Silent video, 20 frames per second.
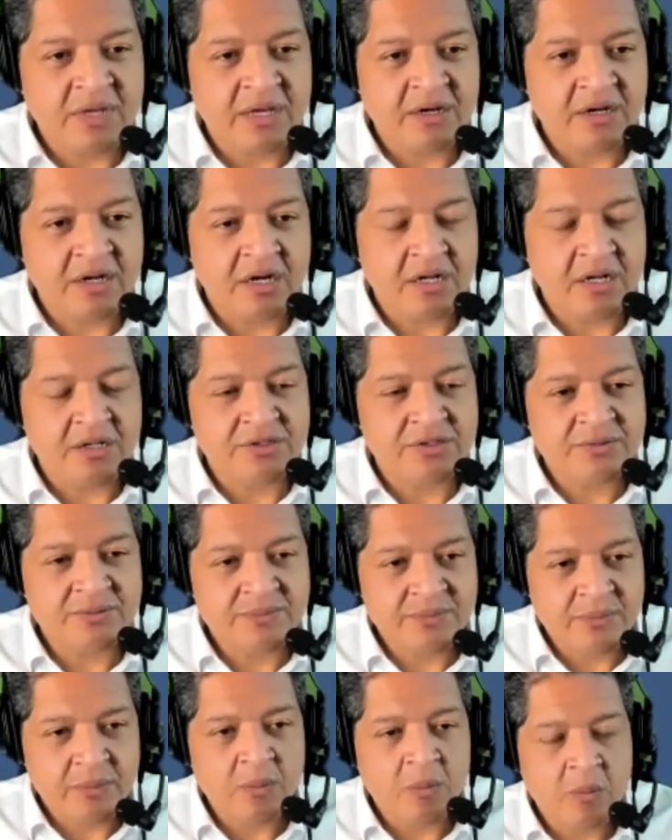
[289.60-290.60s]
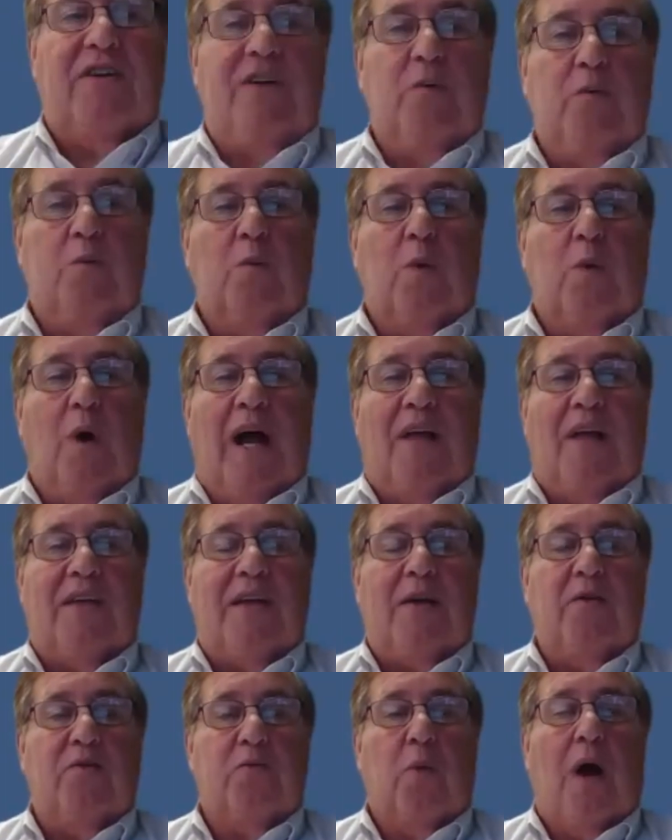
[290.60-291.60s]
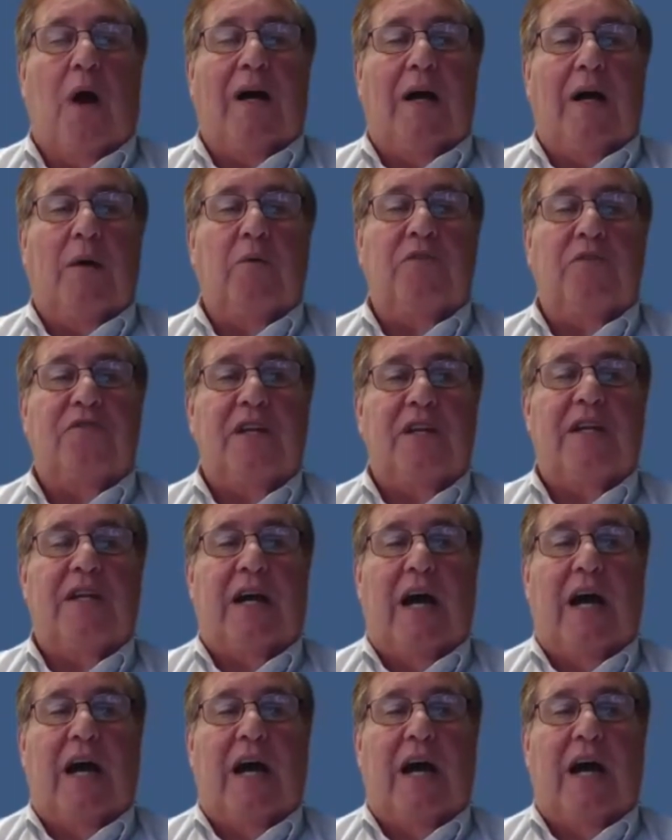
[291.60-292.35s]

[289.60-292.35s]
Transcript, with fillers: Out of college? Actually, I think it was while I was in